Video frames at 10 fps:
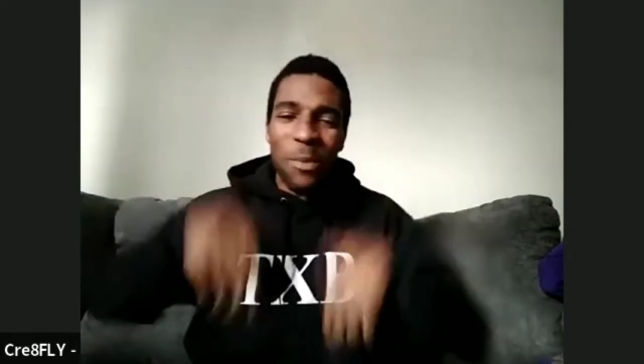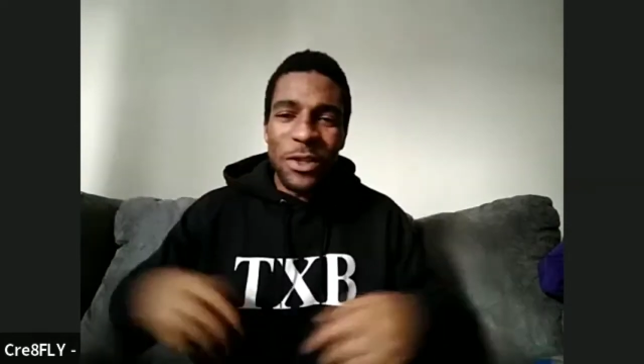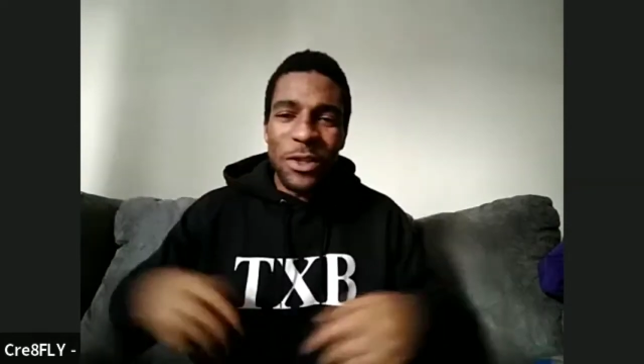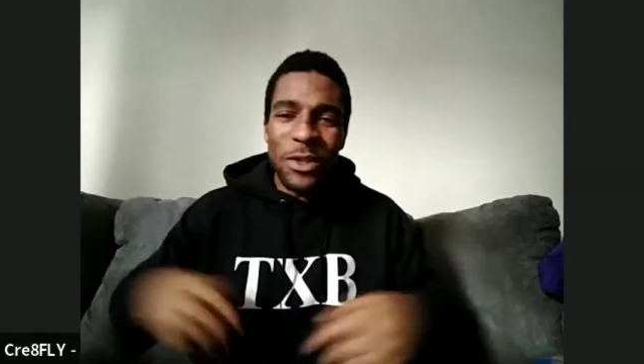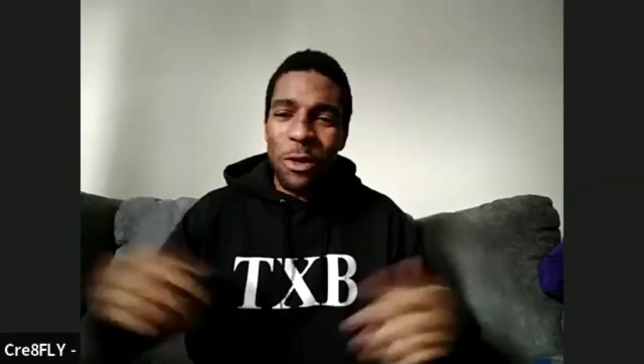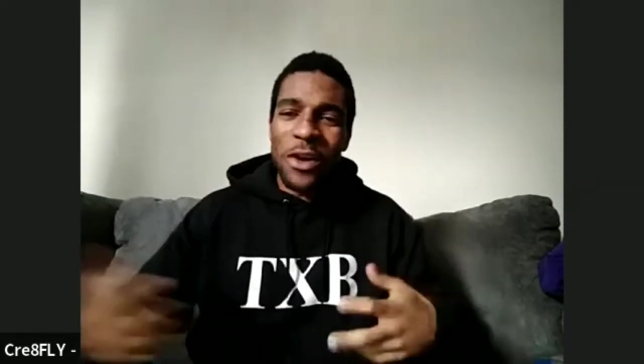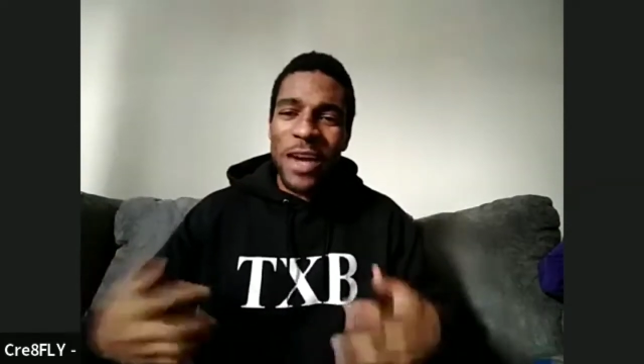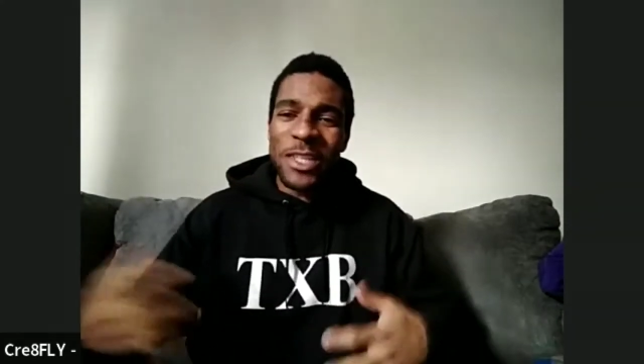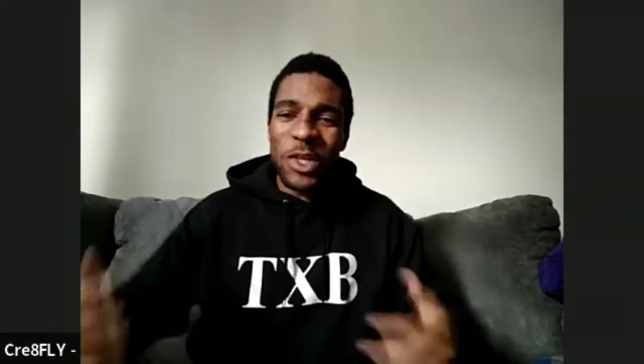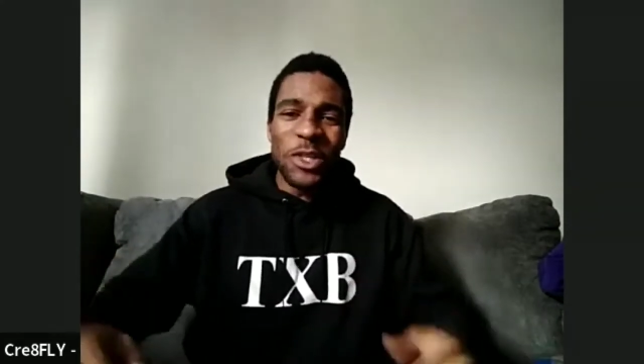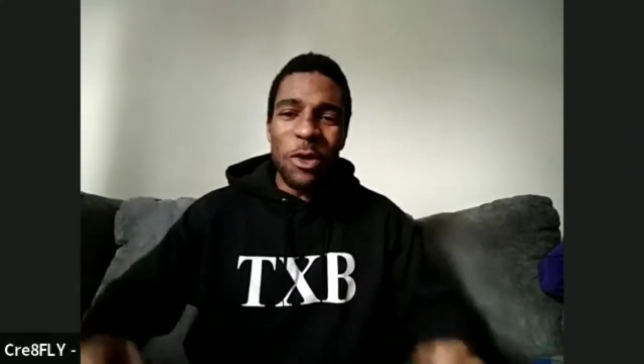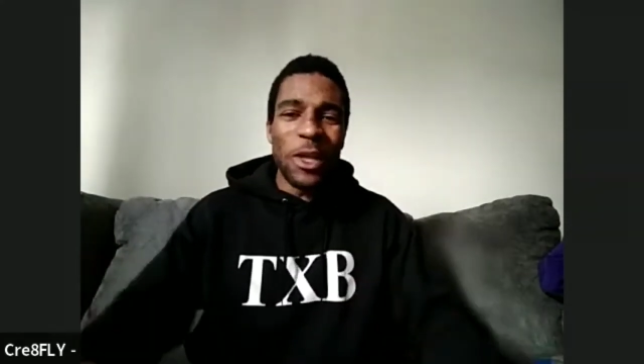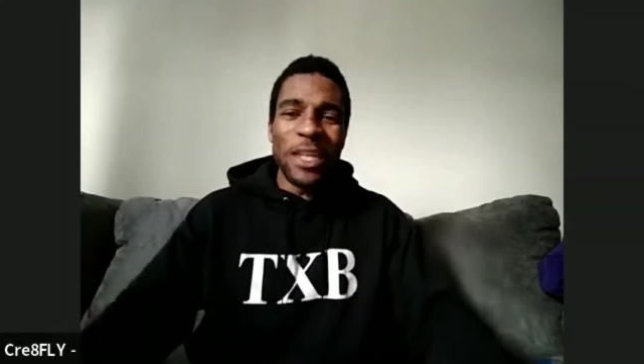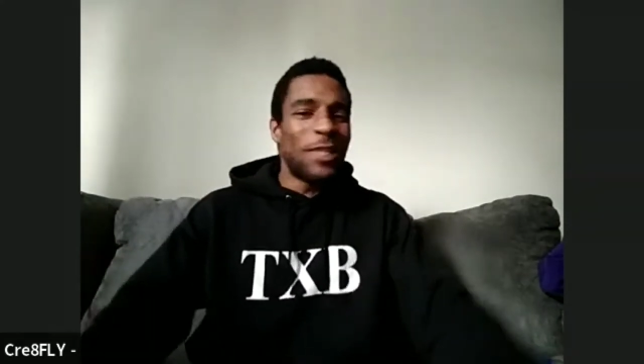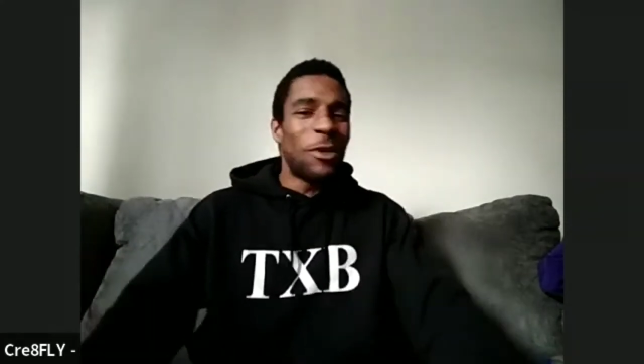He's no longer he's
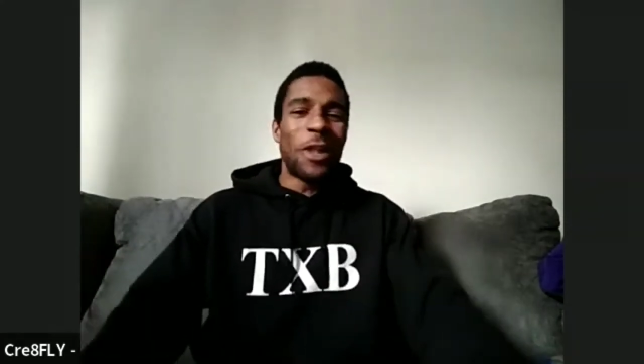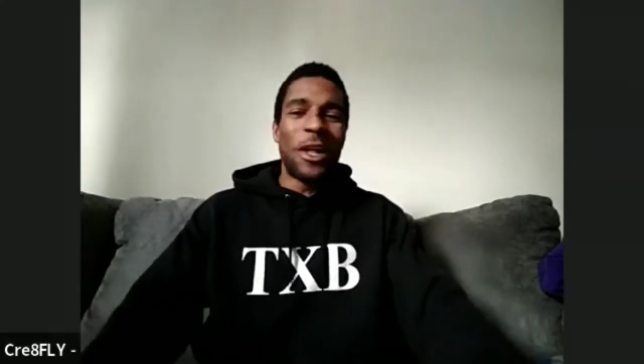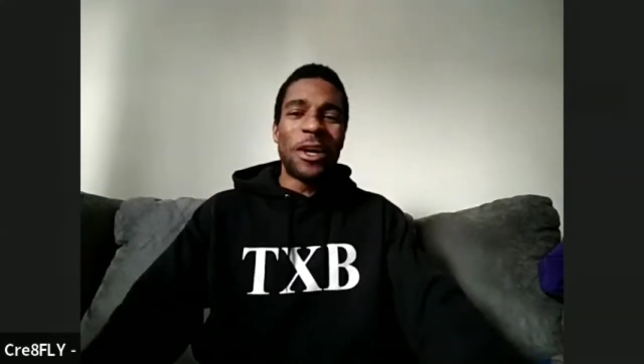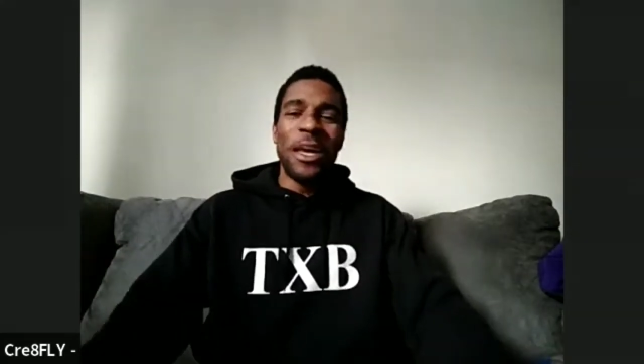no longer